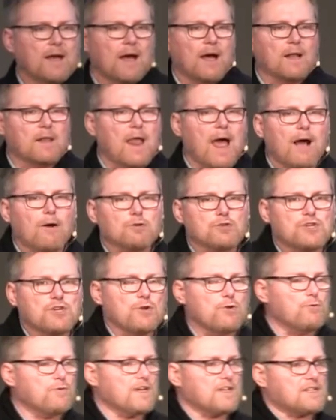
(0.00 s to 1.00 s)
allows
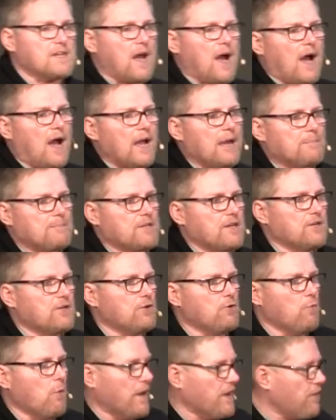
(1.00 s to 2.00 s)
you the time to
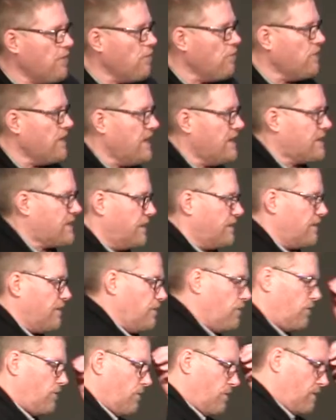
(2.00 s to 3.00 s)
do what you need to
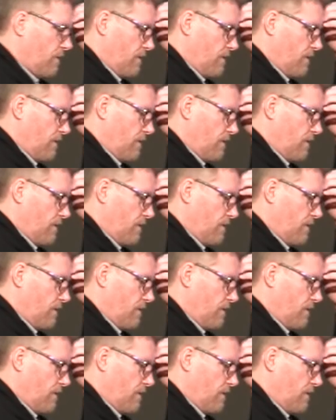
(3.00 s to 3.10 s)
do.